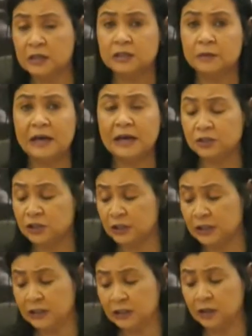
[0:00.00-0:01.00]
So my
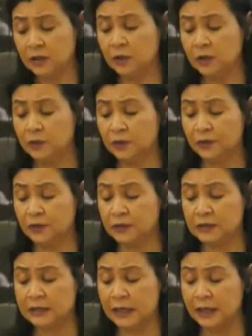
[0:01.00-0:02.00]
journey with
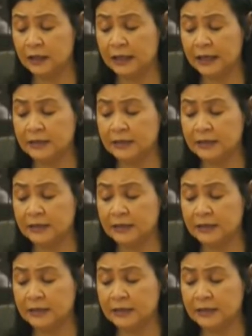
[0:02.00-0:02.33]
Nadal